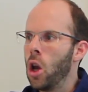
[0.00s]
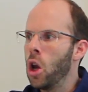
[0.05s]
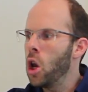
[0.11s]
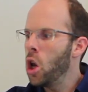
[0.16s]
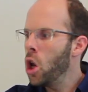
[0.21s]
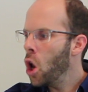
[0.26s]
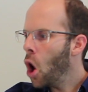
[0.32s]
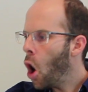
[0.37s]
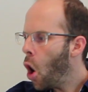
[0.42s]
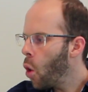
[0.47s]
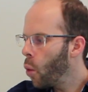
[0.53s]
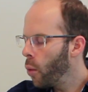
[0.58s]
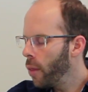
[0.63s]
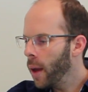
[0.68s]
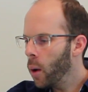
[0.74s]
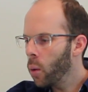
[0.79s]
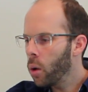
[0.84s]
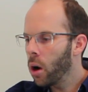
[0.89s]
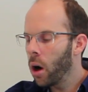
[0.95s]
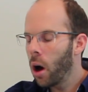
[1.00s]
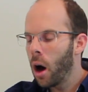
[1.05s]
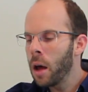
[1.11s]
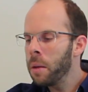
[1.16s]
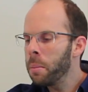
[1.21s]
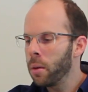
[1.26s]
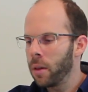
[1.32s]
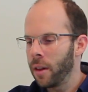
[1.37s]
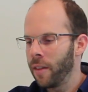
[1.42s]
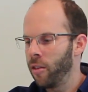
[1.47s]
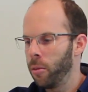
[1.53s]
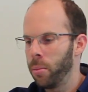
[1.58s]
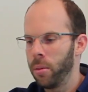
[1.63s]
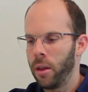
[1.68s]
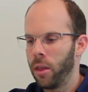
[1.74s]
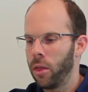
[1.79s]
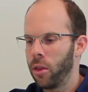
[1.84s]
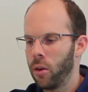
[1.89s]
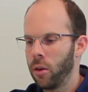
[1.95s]
No, they were
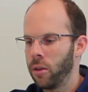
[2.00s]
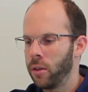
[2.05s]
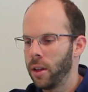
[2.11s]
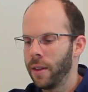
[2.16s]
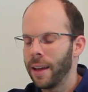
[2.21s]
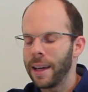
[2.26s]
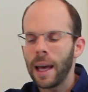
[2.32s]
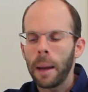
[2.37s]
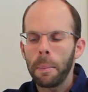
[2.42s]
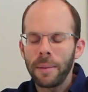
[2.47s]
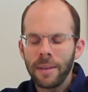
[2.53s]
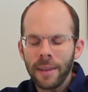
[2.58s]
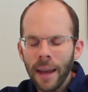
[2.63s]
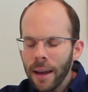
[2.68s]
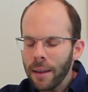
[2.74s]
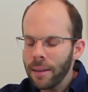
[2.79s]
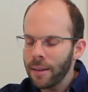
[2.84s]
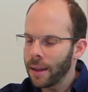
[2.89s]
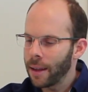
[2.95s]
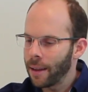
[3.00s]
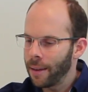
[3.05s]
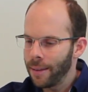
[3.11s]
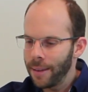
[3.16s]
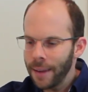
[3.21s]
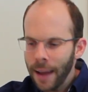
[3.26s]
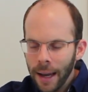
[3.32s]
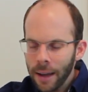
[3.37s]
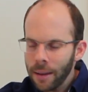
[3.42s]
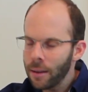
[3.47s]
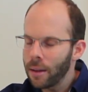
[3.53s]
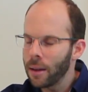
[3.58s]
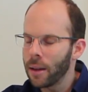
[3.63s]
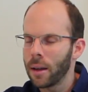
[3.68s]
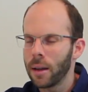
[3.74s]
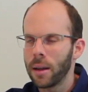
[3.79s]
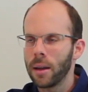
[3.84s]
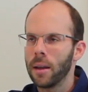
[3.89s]
unbelievably thirsty. They kept texting and texting.